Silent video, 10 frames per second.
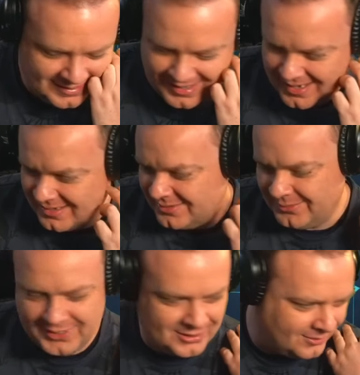Yeah,
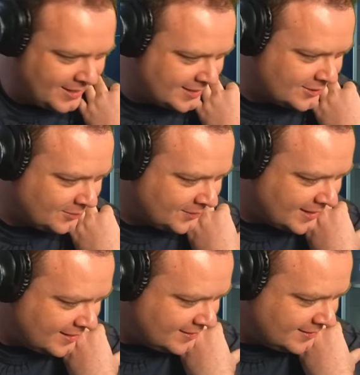we do get told
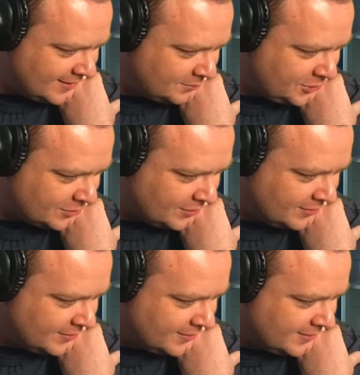that. I'm
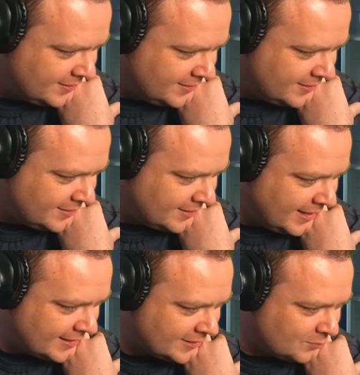sure.
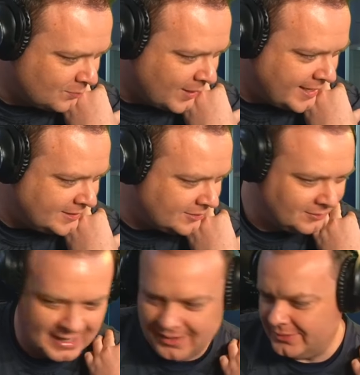I had this way
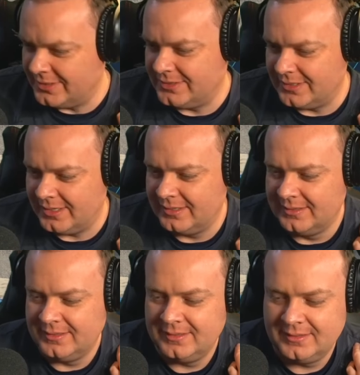too loud yesterday.
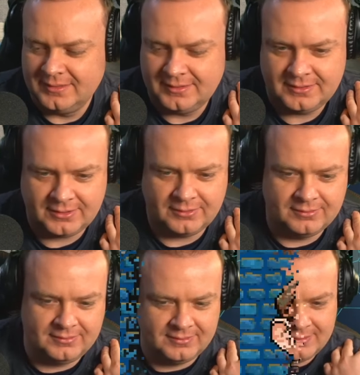So oh,